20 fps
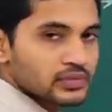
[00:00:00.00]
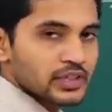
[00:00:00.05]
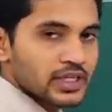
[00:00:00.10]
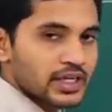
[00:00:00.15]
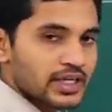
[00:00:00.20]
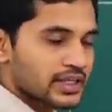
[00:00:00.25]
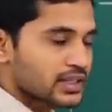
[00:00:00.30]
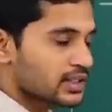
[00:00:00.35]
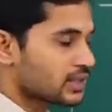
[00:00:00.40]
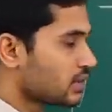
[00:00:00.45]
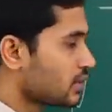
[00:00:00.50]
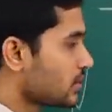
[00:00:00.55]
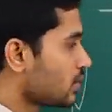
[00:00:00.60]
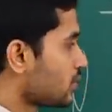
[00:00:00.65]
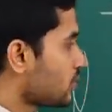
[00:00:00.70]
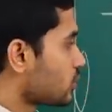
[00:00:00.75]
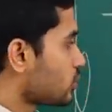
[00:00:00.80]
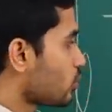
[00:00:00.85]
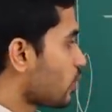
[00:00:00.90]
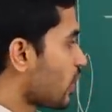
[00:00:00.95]
correct?
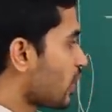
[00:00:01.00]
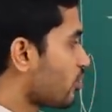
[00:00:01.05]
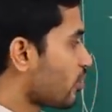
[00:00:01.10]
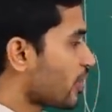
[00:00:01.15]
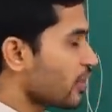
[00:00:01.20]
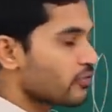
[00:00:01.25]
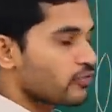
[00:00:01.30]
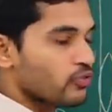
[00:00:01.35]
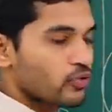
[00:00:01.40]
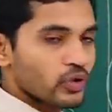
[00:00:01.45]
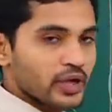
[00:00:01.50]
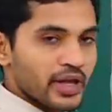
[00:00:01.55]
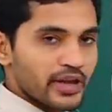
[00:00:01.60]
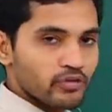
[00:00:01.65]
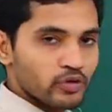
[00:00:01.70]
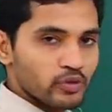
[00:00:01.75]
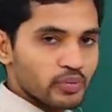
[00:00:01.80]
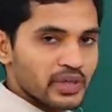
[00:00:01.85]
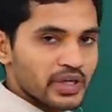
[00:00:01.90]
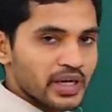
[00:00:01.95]
So, 1 by 4 I
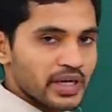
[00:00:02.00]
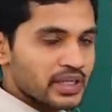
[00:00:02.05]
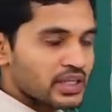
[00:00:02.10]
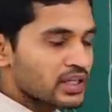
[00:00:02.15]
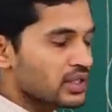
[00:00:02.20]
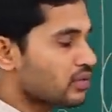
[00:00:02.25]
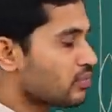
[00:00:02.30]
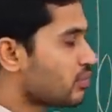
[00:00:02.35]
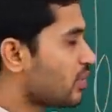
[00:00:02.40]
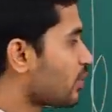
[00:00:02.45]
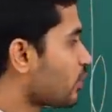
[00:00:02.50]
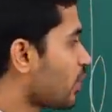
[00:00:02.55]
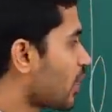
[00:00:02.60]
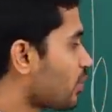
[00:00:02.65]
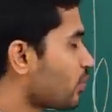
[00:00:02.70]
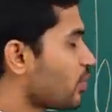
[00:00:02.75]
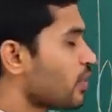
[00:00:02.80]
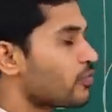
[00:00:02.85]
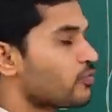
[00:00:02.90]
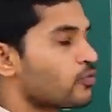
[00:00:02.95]
would be getting, but
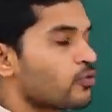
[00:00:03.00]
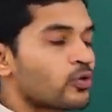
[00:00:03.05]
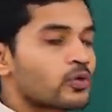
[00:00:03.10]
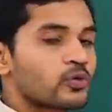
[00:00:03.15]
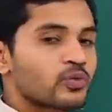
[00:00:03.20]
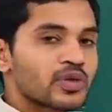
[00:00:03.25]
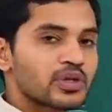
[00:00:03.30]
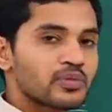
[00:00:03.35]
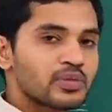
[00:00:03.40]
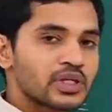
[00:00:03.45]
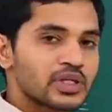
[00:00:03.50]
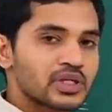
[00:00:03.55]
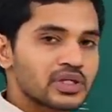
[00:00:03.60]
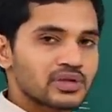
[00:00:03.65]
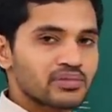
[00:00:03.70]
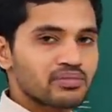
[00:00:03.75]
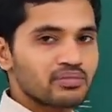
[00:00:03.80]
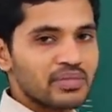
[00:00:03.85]
1 by 4 will be